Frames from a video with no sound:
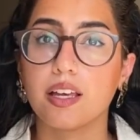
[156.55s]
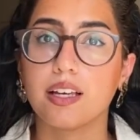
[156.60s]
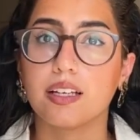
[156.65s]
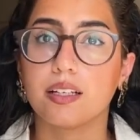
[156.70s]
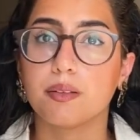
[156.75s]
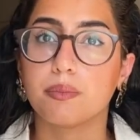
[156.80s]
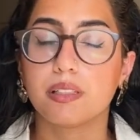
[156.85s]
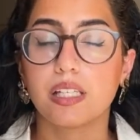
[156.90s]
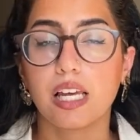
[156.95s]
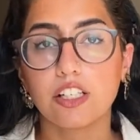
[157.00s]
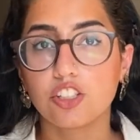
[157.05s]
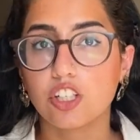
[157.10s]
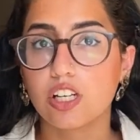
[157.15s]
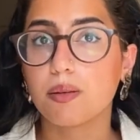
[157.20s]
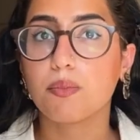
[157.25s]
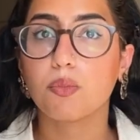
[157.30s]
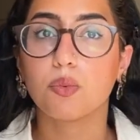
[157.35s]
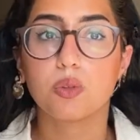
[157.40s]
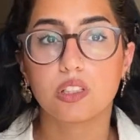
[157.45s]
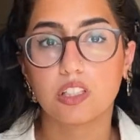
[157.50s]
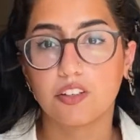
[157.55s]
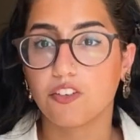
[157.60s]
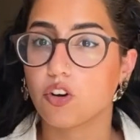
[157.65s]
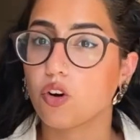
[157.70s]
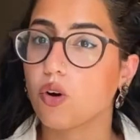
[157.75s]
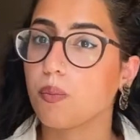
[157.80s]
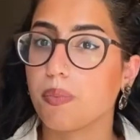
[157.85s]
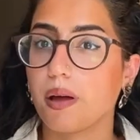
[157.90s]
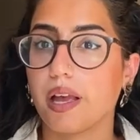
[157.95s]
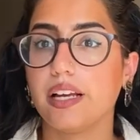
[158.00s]
potentially more difficult
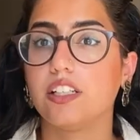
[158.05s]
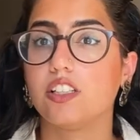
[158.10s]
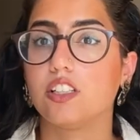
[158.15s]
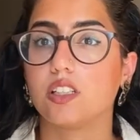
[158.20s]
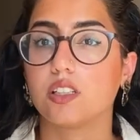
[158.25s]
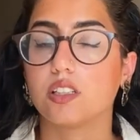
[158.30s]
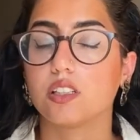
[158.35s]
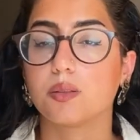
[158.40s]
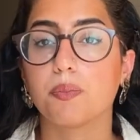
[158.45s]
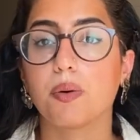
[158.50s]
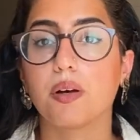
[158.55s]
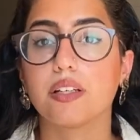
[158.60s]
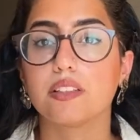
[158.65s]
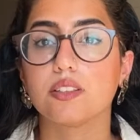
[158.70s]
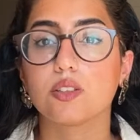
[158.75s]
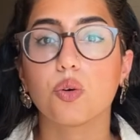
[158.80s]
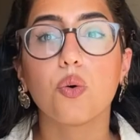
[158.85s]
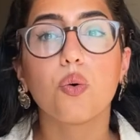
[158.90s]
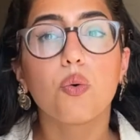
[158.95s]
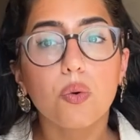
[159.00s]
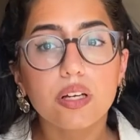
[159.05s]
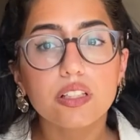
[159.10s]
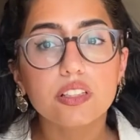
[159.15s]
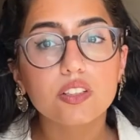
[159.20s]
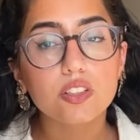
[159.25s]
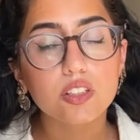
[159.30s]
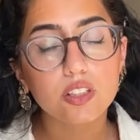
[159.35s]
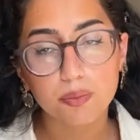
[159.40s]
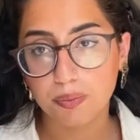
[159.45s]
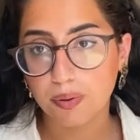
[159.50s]
patients, but it's always
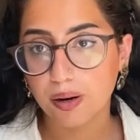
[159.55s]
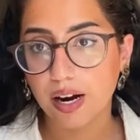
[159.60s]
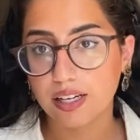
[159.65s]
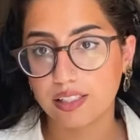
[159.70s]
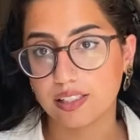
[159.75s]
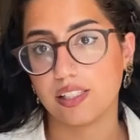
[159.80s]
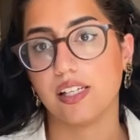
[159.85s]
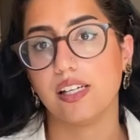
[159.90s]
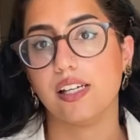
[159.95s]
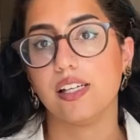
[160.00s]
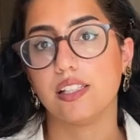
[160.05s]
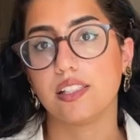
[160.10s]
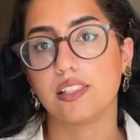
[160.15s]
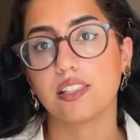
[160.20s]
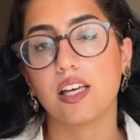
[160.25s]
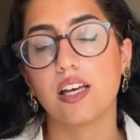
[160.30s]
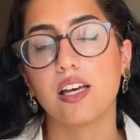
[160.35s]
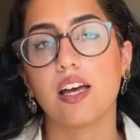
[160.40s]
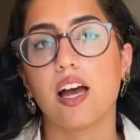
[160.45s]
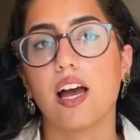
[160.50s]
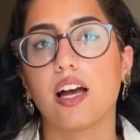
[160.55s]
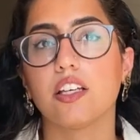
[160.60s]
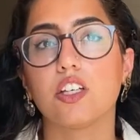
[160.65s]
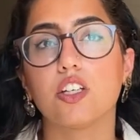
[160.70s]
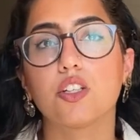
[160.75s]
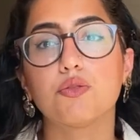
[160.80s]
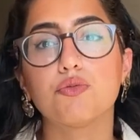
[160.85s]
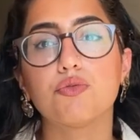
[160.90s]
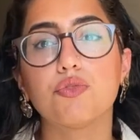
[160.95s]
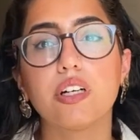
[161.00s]
good practice and you
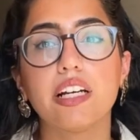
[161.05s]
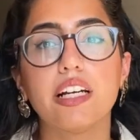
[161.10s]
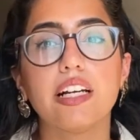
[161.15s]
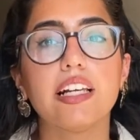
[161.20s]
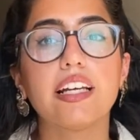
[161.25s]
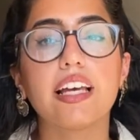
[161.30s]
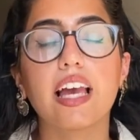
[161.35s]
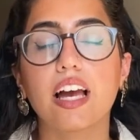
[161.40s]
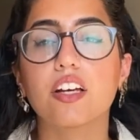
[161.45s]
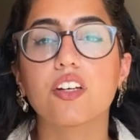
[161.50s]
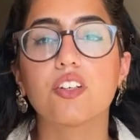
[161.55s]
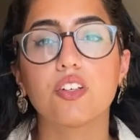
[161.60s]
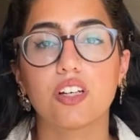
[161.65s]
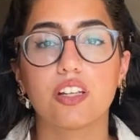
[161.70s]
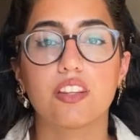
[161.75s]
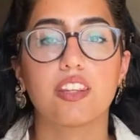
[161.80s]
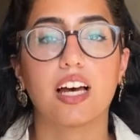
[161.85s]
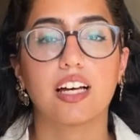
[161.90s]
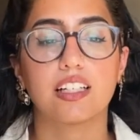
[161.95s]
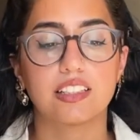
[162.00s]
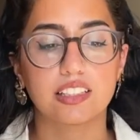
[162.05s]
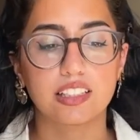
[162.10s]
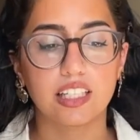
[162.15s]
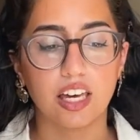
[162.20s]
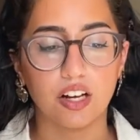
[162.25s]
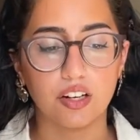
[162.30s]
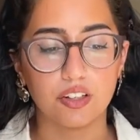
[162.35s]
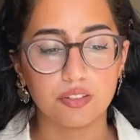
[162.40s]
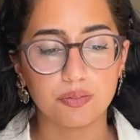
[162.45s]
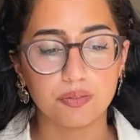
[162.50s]
can really get good at that skill.